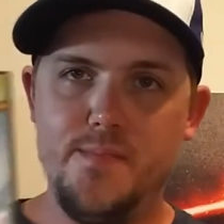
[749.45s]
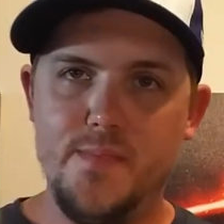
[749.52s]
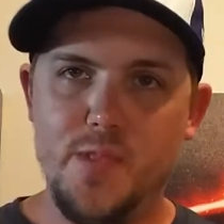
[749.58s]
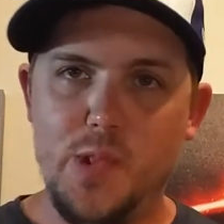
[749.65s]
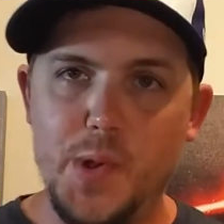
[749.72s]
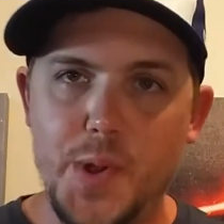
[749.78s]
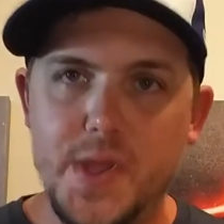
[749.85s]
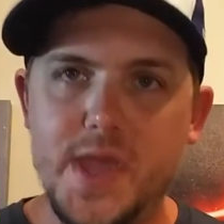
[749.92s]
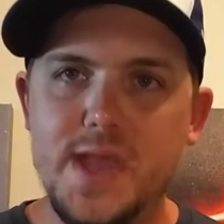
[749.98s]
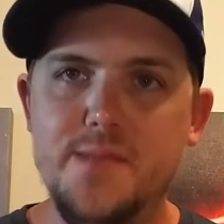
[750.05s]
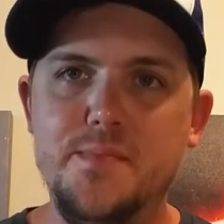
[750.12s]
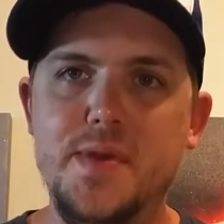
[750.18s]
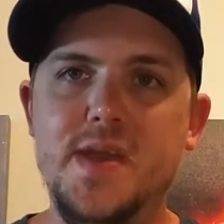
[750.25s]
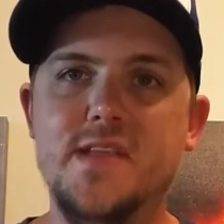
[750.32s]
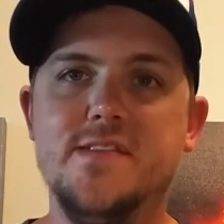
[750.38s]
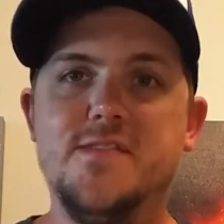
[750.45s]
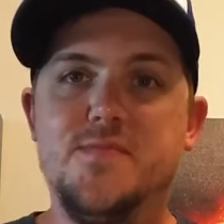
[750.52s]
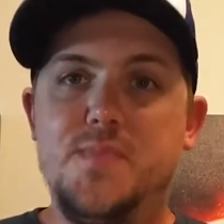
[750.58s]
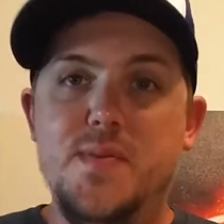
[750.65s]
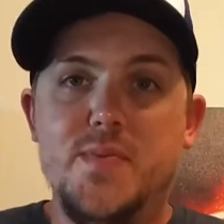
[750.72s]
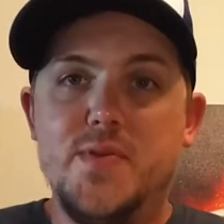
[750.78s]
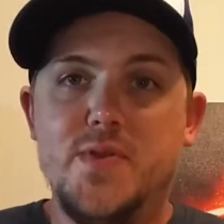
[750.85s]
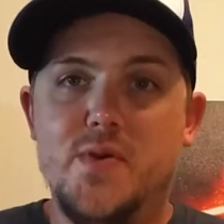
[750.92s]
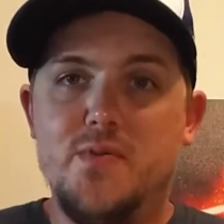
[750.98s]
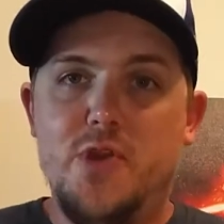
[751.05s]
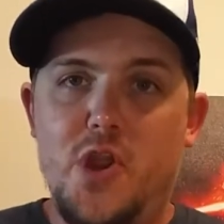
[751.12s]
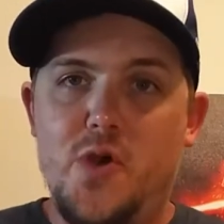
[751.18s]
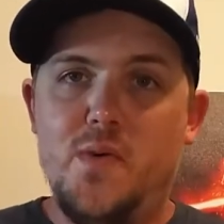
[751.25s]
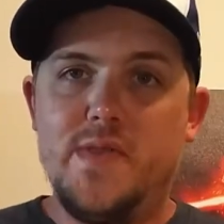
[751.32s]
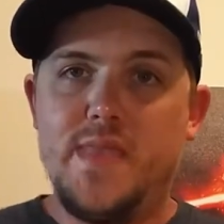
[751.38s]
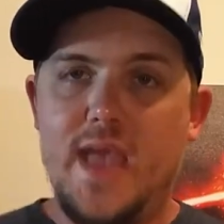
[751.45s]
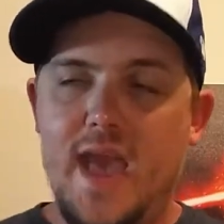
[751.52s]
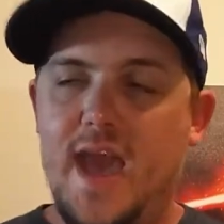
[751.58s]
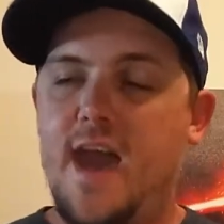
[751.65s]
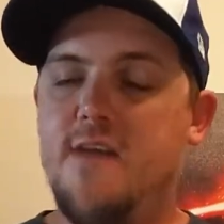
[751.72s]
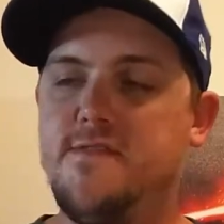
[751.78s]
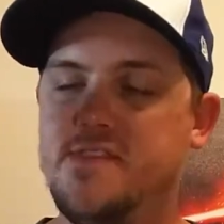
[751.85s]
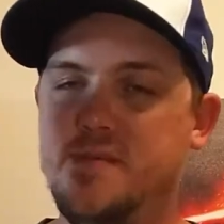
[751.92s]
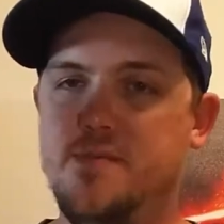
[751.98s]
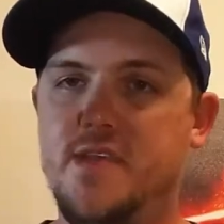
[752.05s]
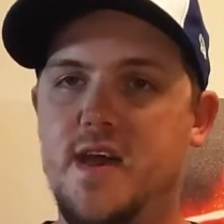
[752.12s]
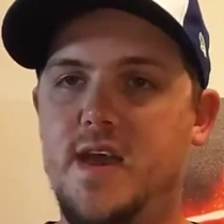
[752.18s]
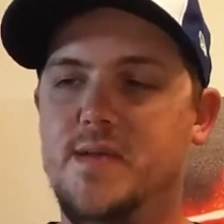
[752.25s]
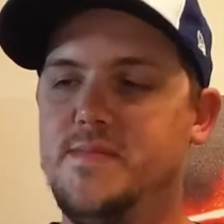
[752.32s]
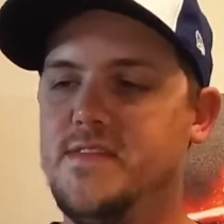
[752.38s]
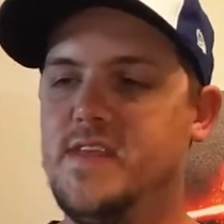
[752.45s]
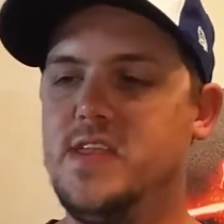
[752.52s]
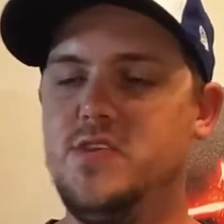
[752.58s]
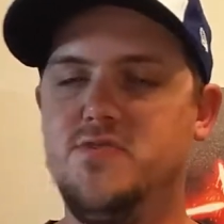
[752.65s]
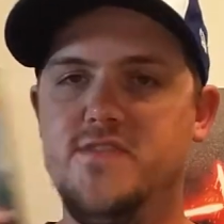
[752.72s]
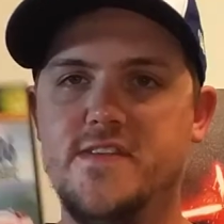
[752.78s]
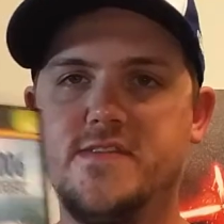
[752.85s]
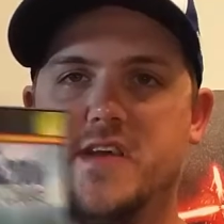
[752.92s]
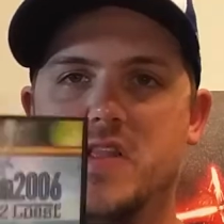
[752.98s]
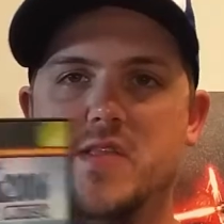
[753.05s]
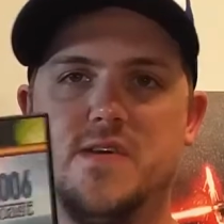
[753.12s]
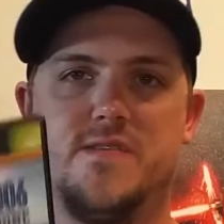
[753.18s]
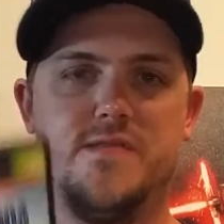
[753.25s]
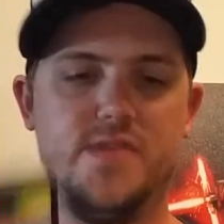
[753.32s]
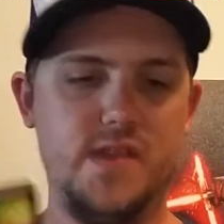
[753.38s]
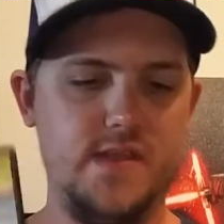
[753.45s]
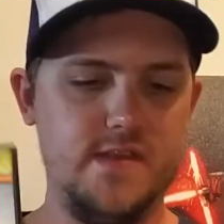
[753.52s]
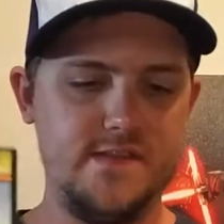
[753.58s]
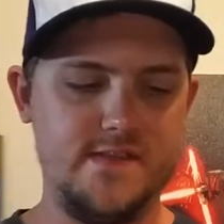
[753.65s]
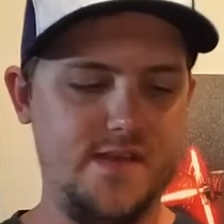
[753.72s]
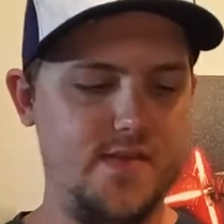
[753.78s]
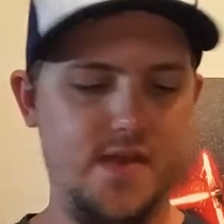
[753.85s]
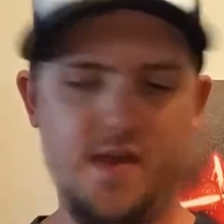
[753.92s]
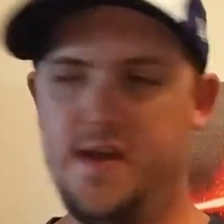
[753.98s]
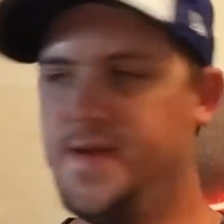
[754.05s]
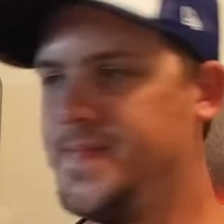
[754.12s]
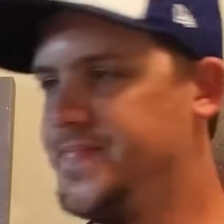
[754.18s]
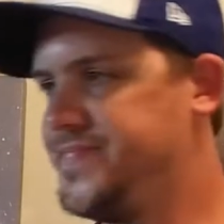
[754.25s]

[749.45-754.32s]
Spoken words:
look in bins. People don't know what they have sometimes, and you just gotta look for the deals. There they are.